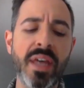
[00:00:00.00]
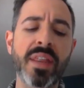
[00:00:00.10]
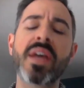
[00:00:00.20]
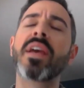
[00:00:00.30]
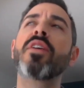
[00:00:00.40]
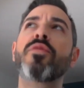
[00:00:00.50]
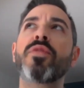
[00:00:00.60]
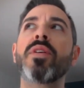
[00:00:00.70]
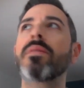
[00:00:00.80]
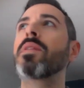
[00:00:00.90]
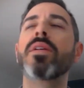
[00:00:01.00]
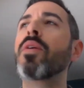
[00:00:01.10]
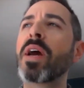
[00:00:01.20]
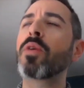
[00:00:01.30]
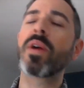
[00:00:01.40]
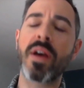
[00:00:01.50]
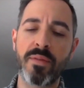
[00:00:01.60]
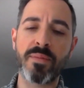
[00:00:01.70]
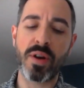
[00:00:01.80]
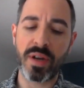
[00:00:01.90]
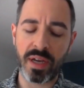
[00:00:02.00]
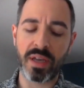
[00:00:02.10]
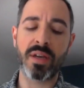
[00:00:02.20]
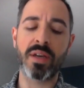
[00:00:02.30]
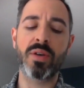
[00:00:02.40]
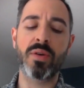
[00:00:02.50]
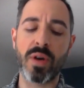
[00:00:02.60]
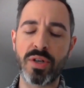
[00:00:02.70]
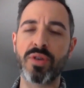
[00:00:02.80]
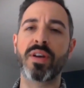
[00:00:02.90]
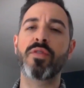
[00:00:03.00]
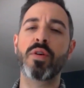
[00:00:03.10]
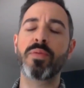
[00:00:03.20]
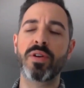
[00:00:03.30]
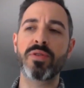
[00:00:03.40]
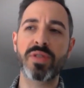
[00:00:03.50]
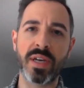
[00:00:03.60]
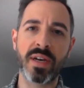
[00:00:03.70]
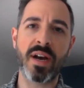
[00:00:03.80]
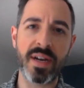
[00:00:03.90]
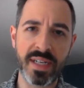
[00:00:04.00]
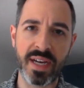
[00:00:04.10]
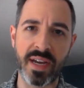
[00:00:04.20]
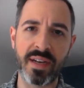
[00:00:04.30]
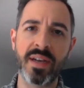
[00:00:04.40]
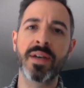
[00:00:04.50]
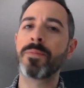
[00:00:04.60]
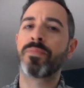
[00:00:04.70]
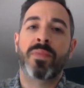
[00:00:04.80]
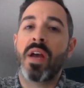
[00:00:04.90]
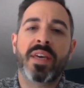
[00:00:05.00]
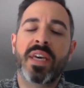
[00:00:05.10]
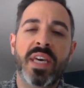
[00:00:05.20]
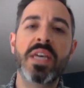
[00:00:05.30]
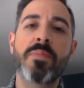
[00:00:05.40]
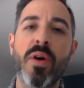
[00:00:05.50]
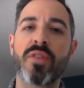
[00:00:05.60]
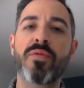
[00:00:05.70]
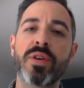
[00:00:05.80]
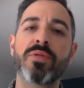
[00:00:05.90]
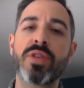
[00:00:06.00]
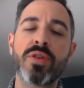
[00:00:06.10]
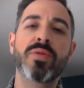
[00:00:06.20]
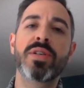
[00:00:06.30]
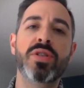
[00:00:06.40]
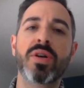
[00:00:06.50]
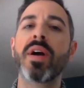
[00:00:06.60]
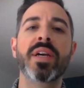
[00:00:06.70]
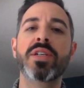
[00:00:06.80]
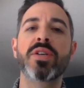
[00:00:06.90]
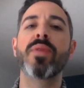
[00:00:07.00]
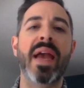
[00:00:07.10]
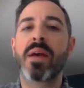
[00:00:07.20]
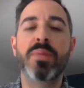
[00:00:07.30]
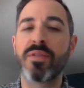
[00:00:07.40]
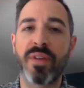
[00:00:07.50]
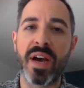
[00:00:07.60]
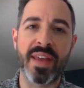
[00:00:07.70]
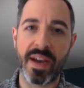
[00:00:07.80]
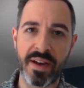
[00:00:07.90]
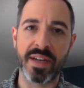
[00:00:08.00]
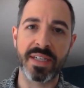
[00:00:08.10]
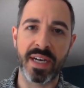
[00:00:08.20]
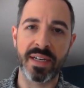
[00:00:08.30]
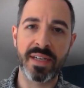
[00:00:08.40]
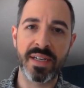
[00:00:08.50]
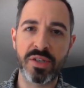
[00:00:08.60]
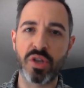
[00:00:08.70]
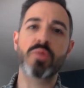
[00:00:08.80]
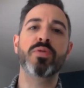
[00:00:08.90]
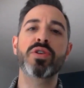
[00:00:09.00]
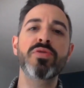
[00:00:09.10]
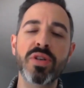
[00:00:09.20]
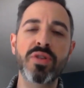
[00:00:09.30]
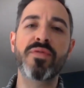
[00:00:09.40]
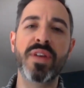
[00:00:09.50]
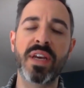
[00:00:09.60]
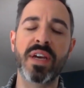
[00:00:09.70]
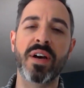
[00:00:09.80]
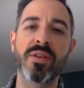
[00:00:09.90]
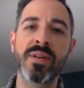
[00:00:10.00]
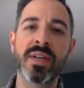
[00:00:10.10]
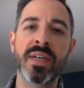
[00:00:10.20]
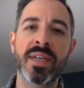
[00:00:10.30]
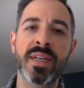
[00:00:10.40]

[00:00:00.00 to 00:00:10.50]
think that no matter what kind of marketing you are doing, if you're producing content, a key part of what you do is trying to amplify that content. So you produce a new video,